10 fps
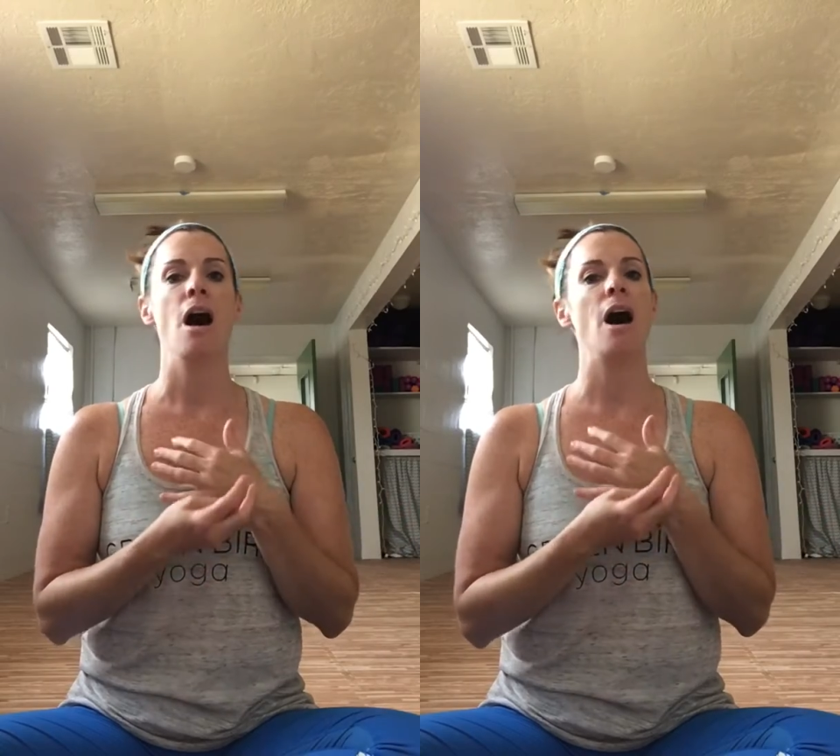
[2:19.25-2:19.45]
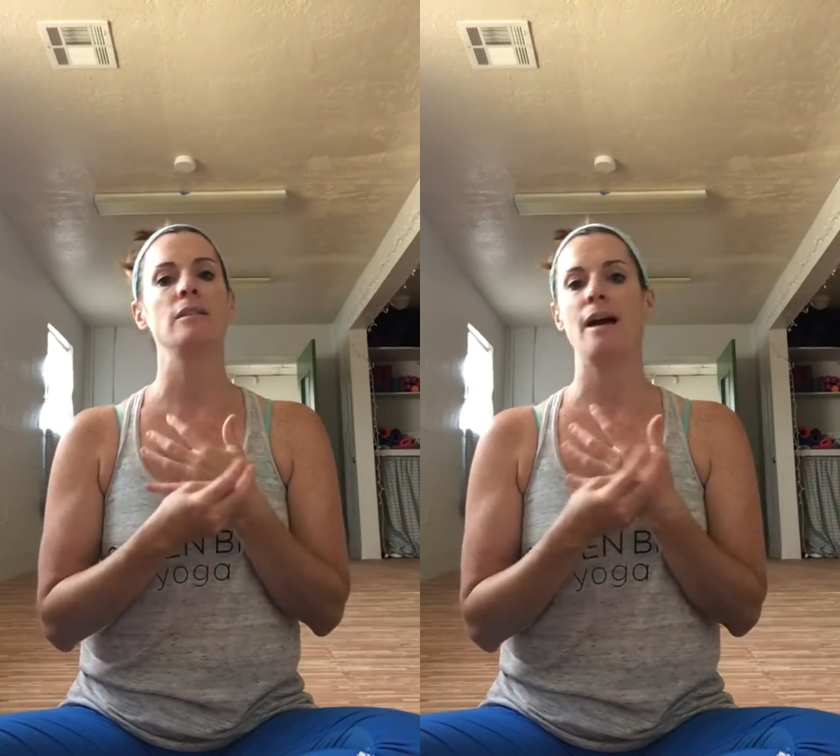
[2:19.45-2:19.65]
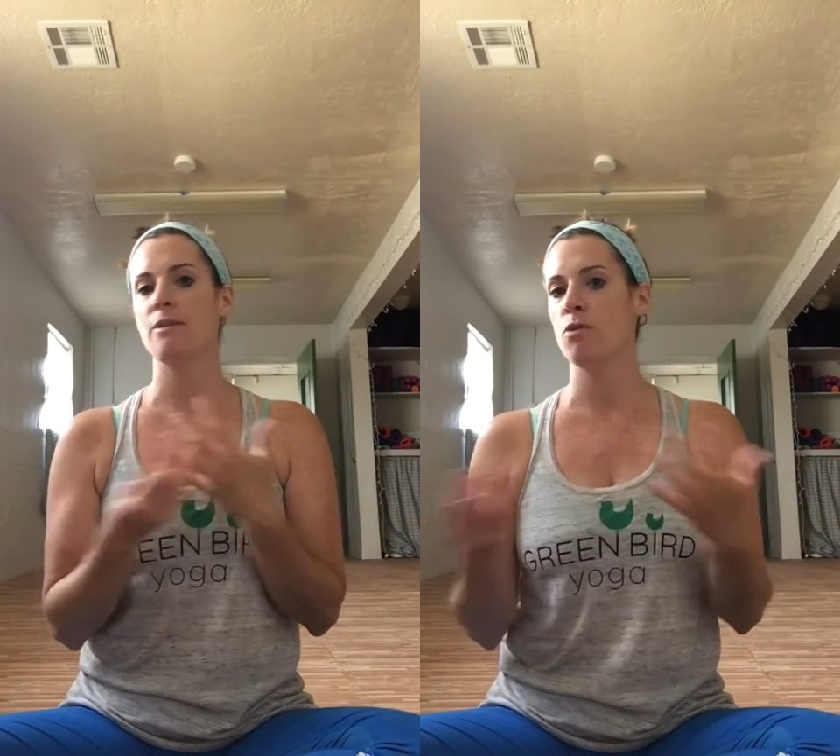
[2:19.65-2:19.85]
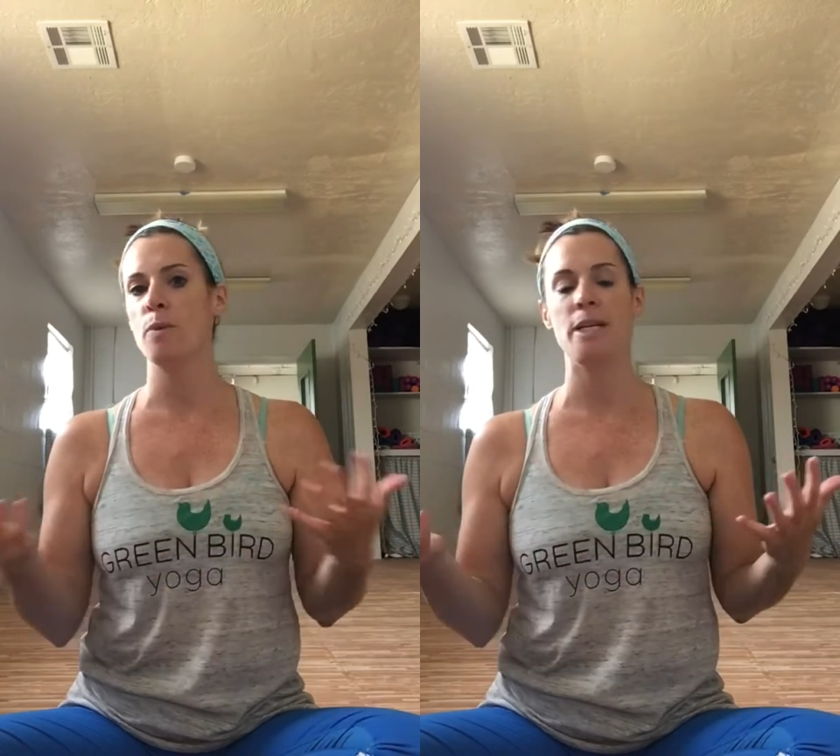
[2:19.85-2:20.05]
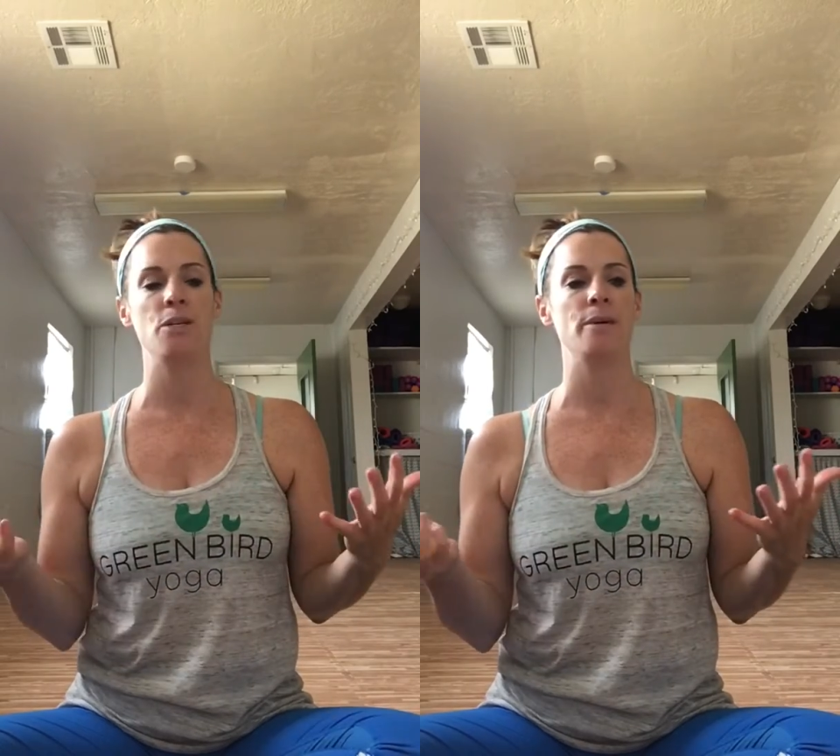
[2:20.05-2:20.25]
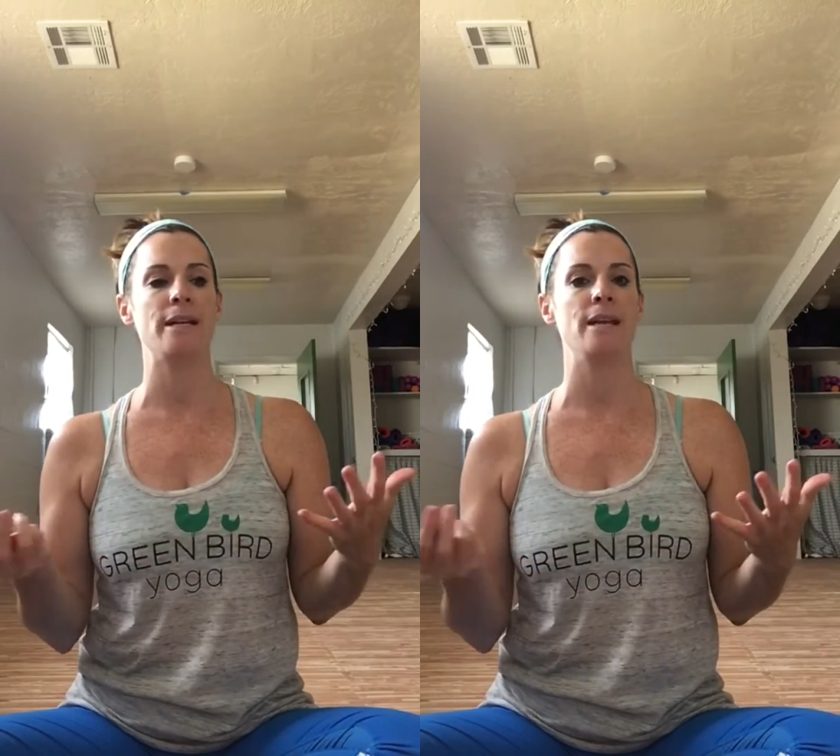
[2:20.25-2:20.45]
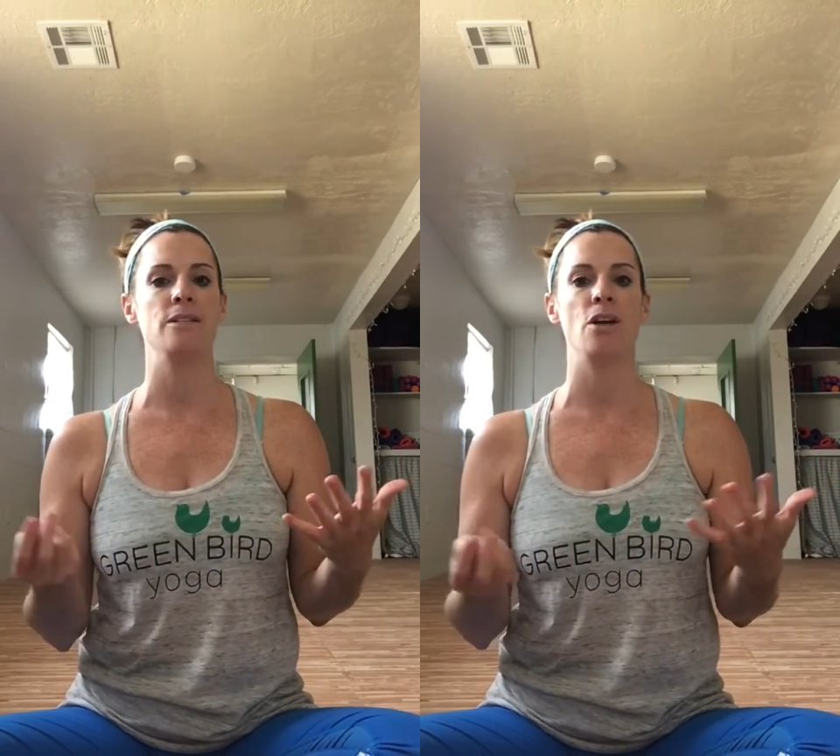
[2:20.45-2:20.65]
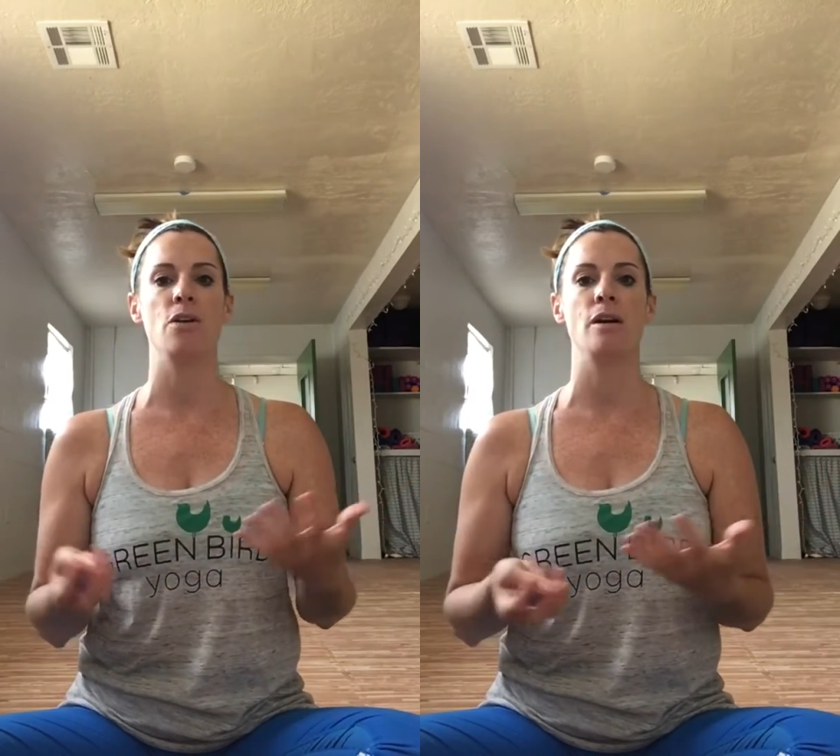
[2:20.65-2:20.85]
A lot of what we do in
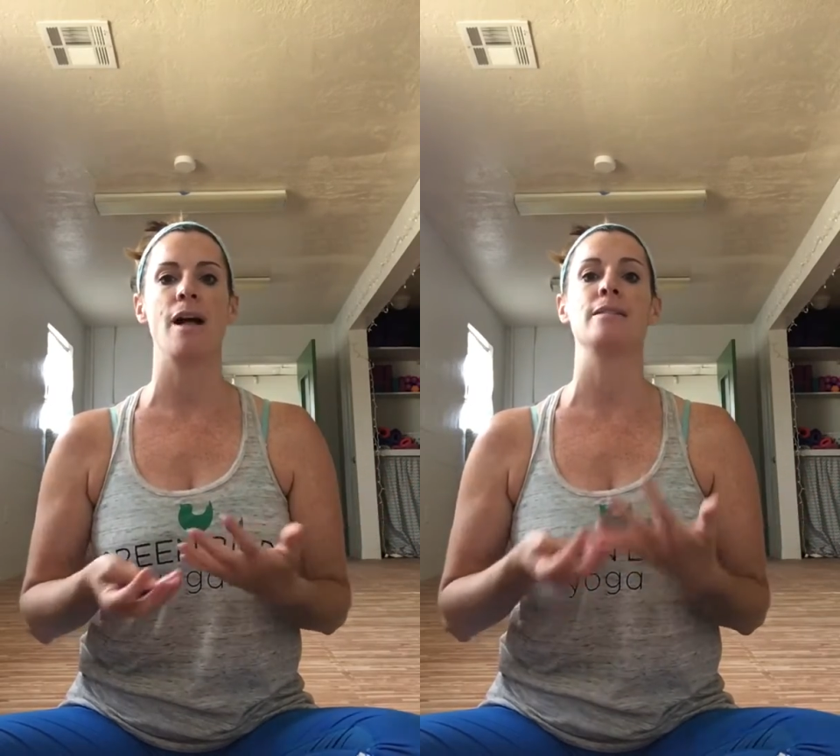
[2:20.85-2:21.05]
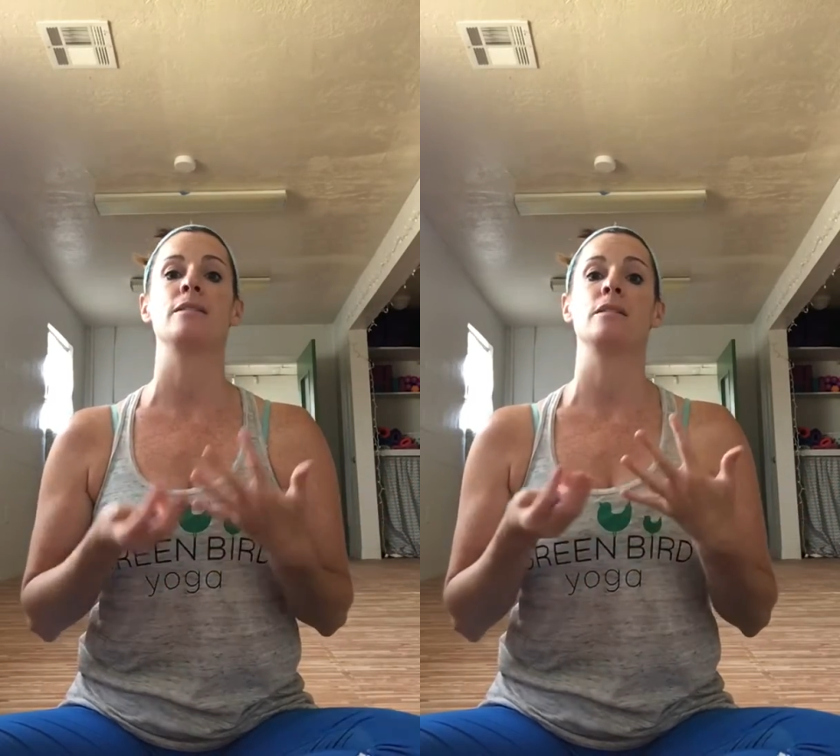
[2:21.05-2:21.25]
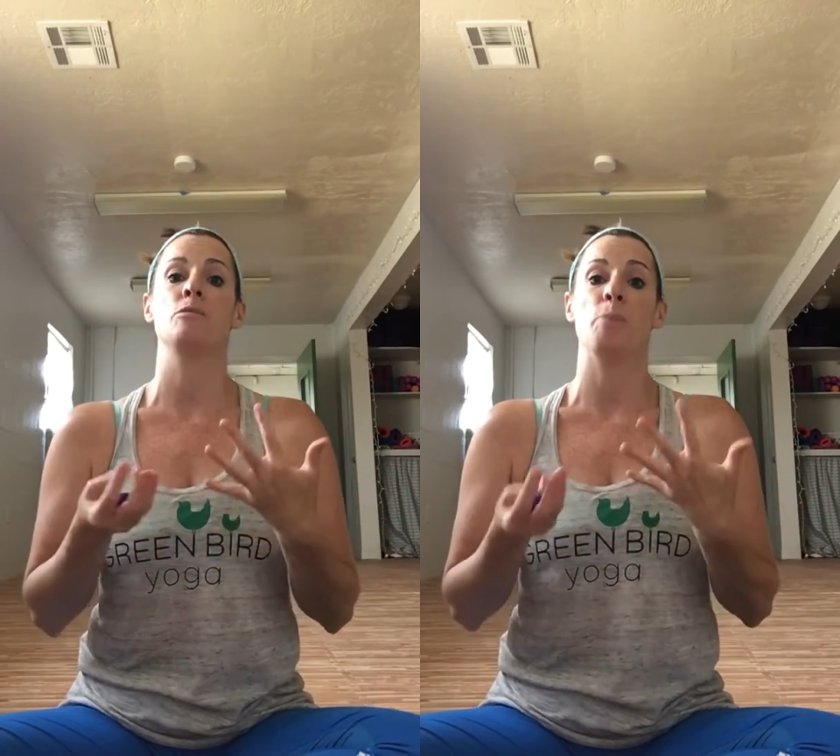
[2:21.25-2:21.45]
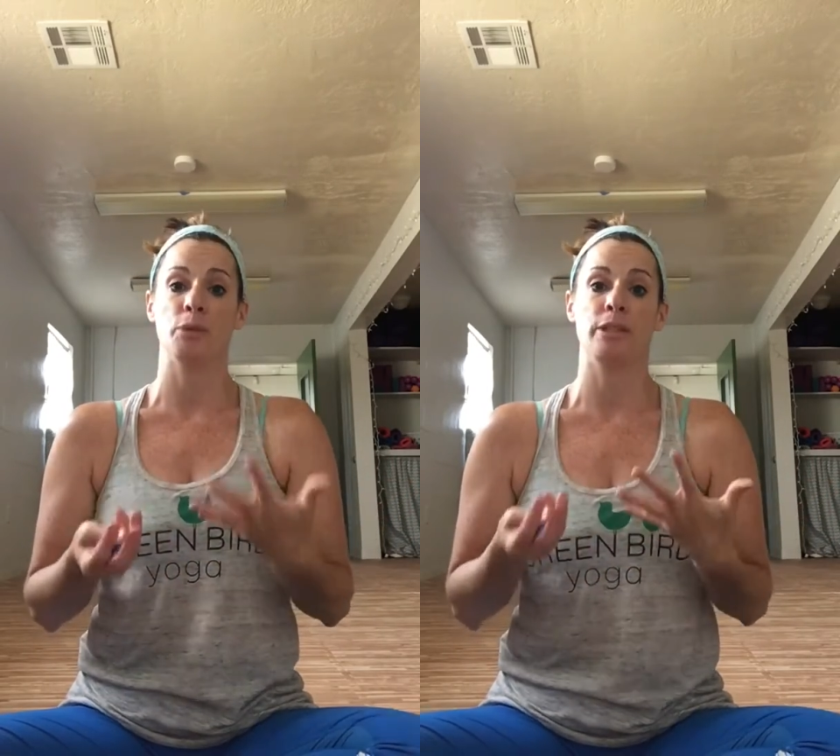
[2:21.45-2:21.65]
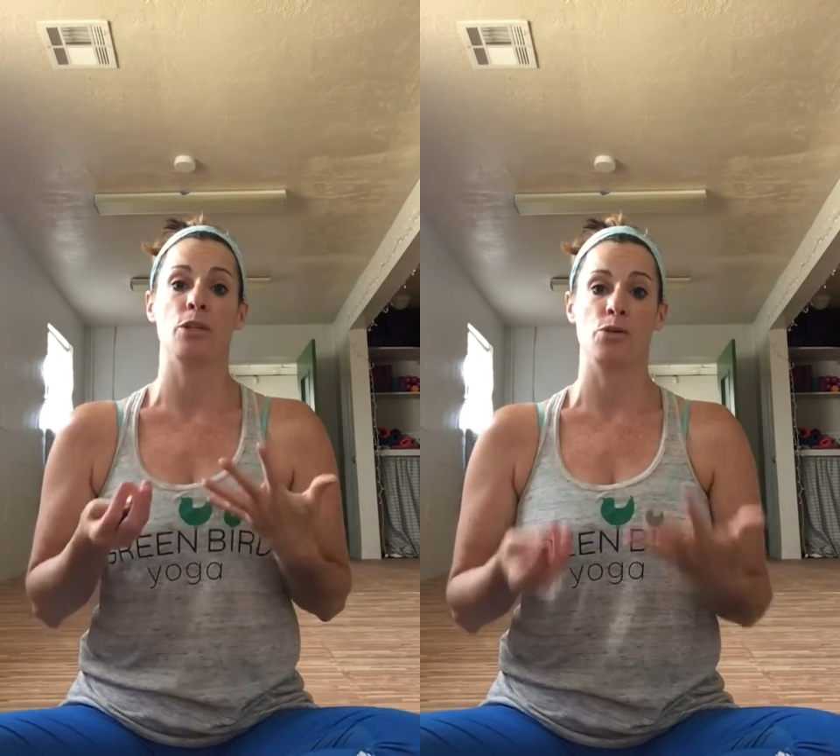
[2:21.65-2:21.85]
kids yoga classes is building the